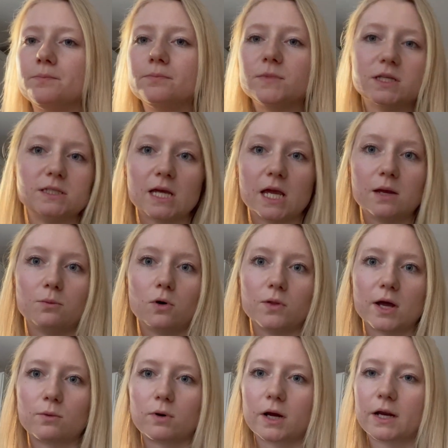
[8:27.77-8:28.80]
the table
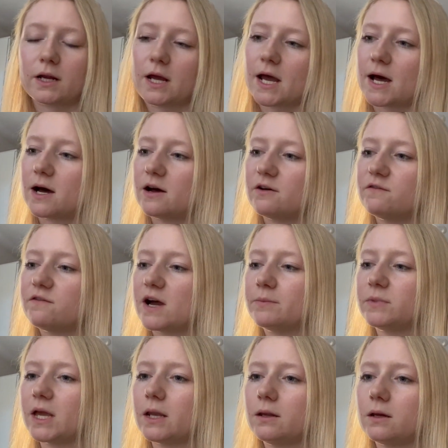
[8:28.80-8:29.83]
that we're gonna have.
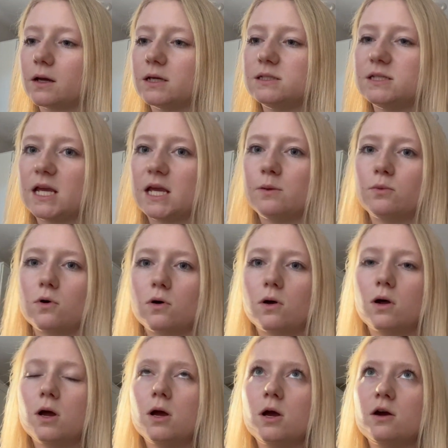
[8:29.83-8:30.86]
I'm getting a
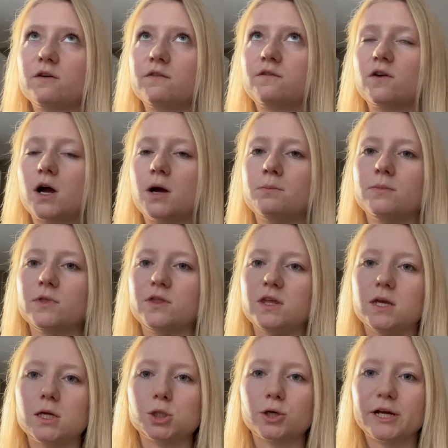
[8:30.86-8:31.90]
table from
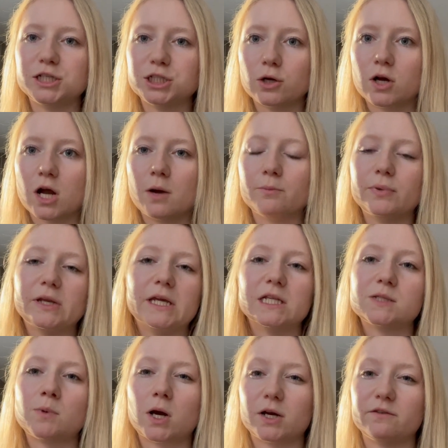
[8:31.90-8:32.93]
the trade show company.
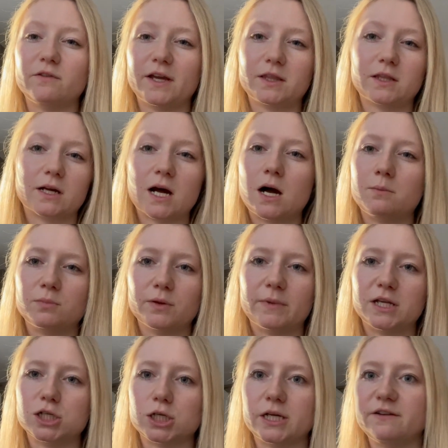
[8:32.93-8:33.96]
It's part of like the
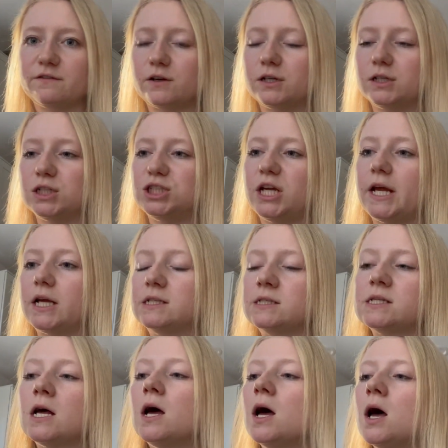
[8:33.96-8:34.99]
complimentary
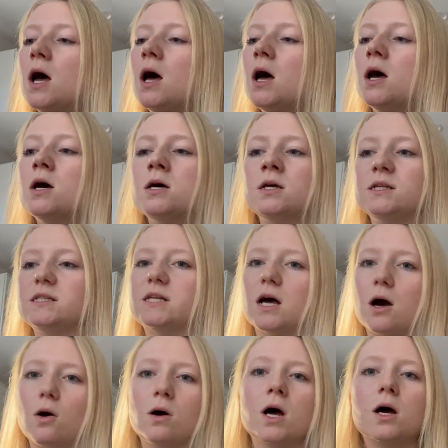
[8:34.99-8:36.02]
furnishings.
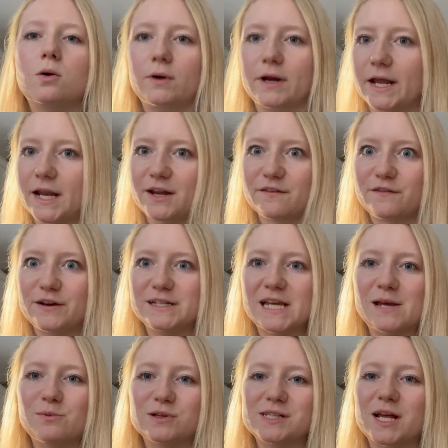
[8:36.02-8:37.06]
So we're getting a free
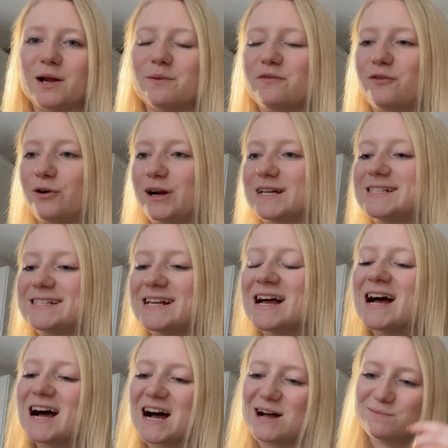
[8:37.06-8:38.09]
table set up for us,
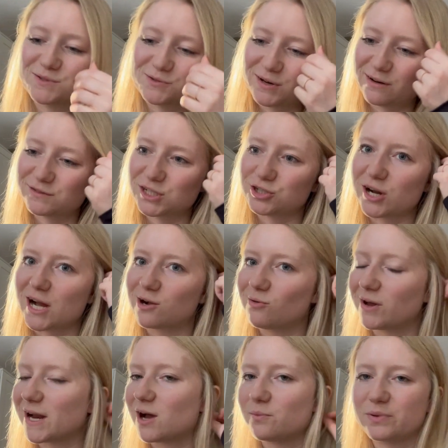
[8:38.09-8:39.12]
so we don't have to drag
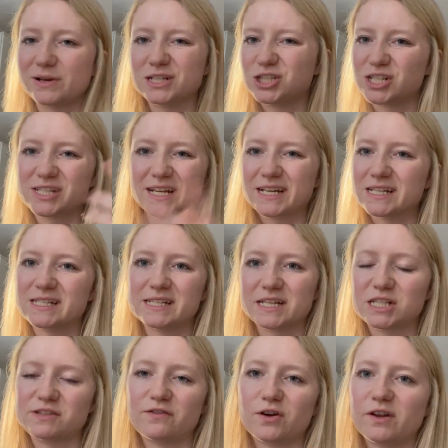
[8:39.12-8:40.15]
one out, but it's just like a
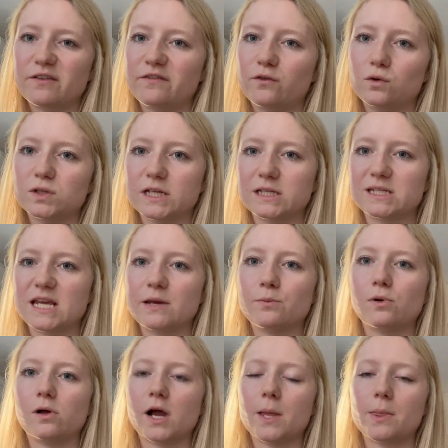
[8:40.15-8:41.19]
6-foot folding
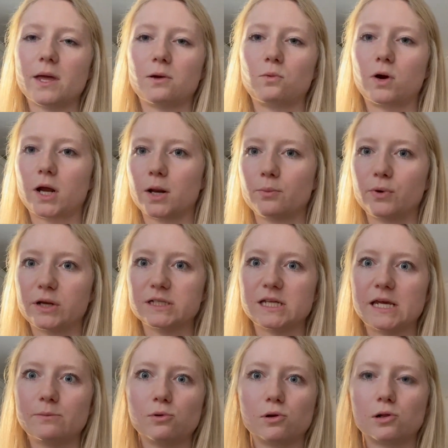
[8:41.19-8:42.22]
table, and then we're gonna put a
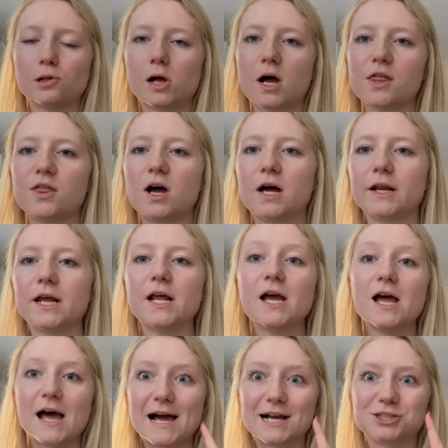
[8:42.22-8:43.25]
tablecloth on it.
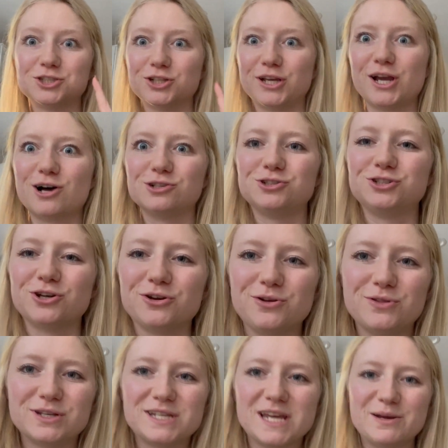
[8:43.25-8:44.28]
Actually, I'll show you
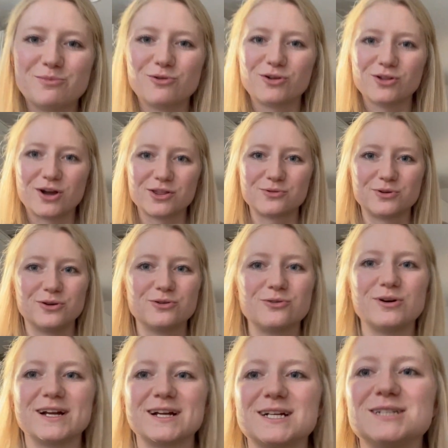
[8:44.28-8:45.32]
the tablecloth real
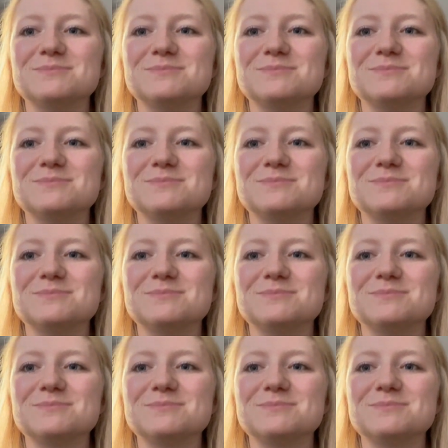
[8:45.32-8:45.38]
quick.